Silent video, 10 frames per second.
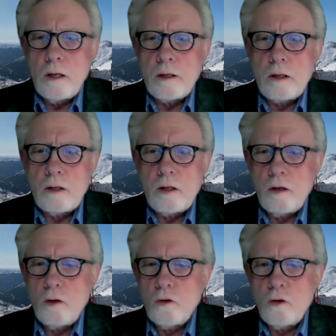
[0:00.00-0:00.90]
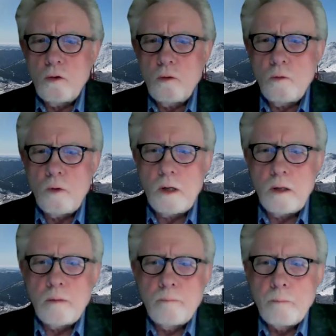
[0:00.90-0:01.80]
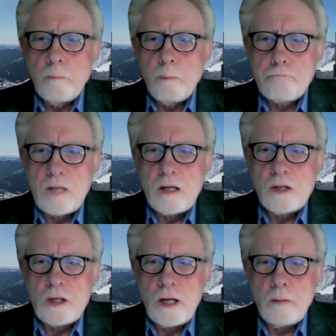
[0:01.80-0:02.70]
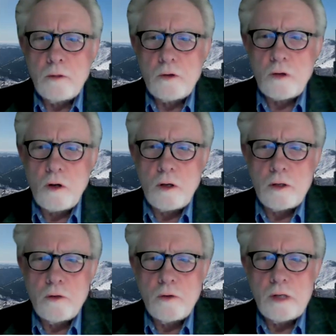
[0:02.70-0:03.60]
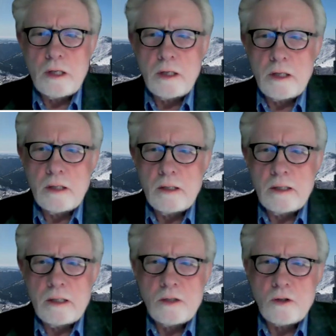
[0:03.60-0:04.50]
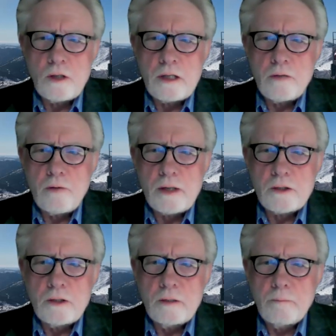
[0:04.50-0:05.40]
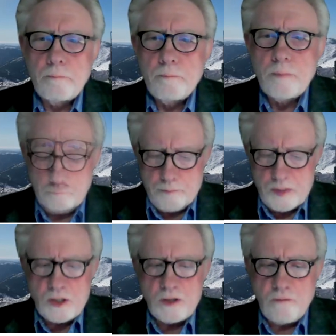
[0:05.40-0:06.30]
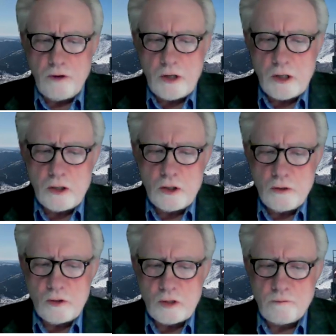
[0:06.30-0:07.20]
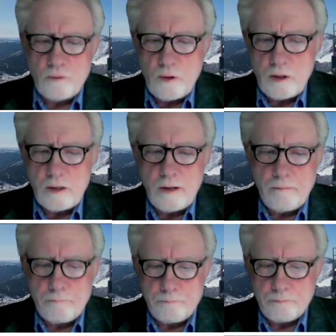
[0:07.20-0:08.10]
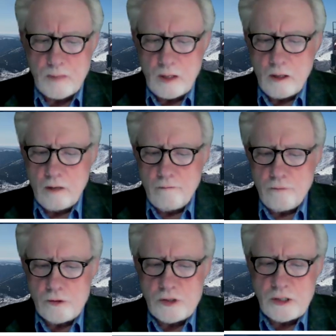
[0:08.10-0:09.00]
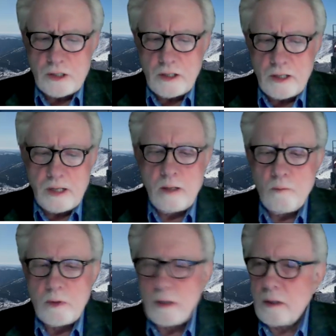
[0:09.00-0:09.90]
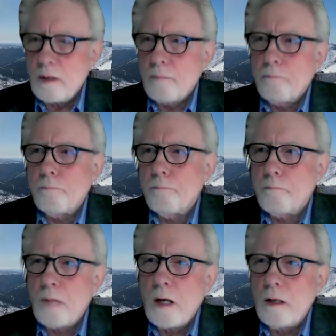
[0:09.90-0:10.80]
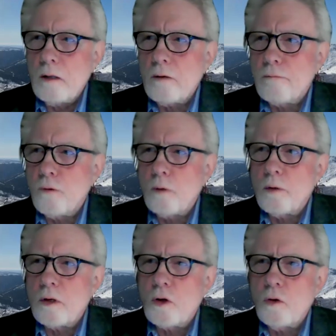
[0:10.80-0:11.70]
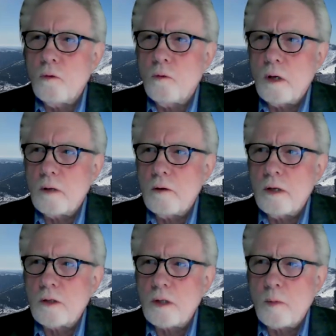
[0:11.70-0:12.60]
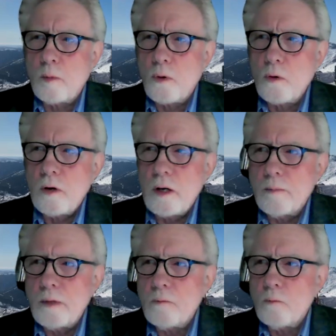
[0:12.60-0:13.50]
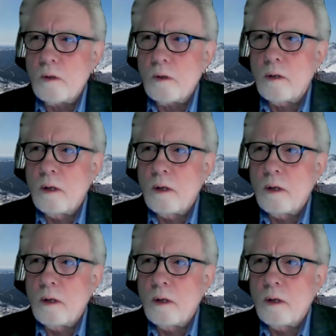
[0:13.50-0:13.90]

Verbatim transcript: continue to establish continuity in the easterly direction. This is very good news for Sitka, and we look forward to a great summer program that we're